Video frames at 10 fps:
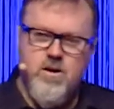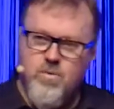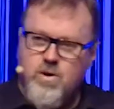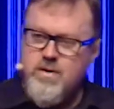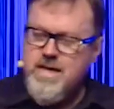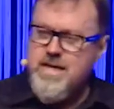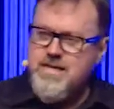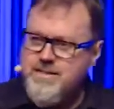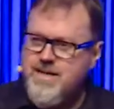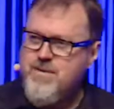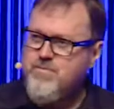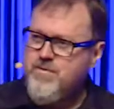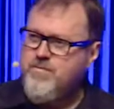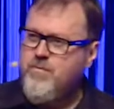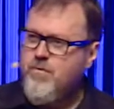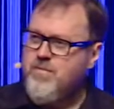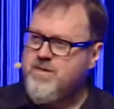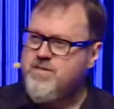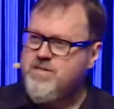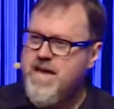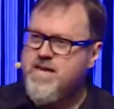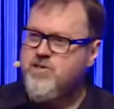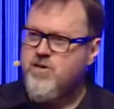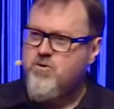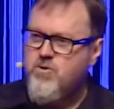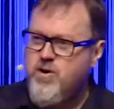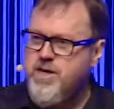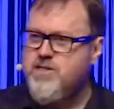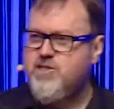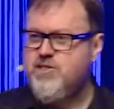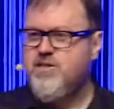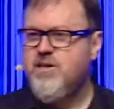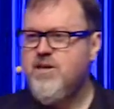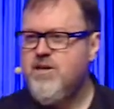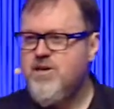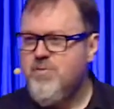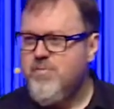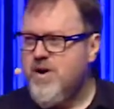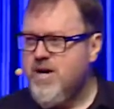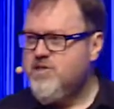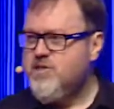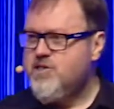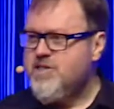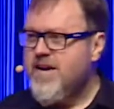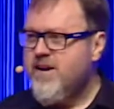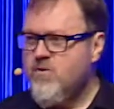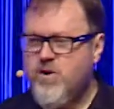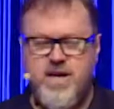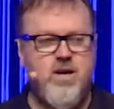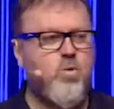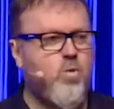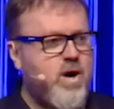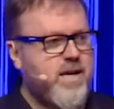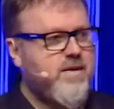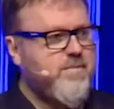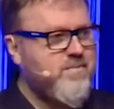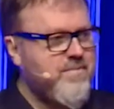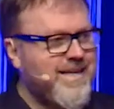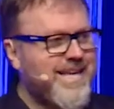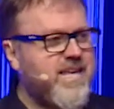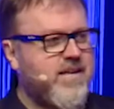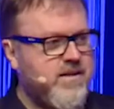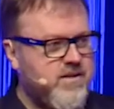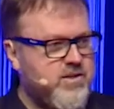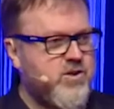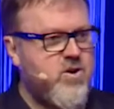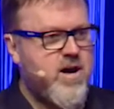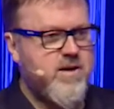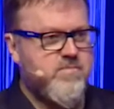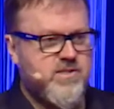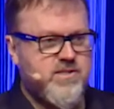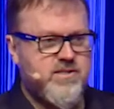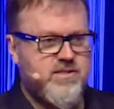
Well, internet performance has increased by a staggering 1 million times.